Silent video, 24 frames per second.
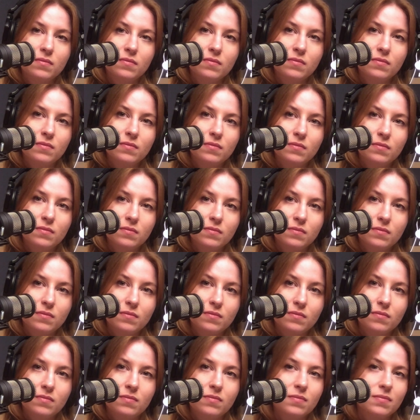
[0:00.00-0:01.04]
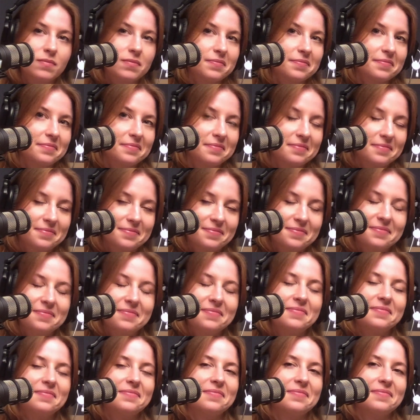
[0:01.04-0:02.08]

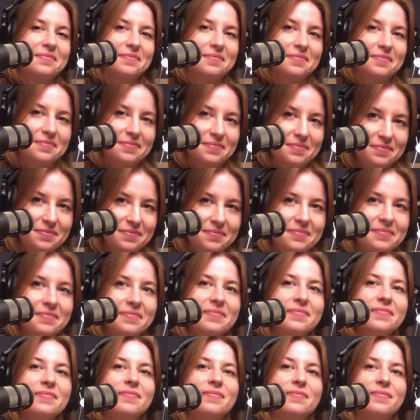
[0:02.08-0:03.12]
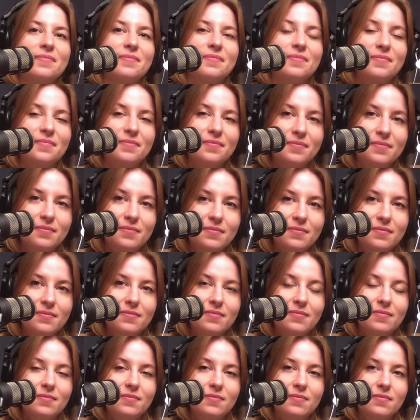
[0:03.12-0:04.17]

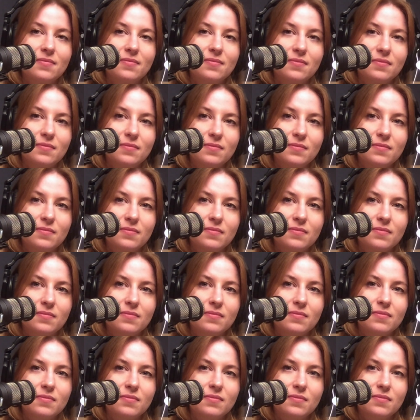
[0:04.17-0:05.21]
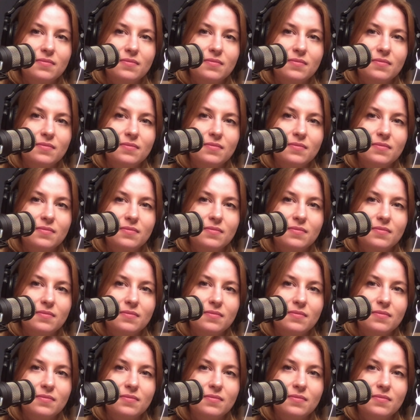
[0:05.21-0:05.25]
The person shown says nothing.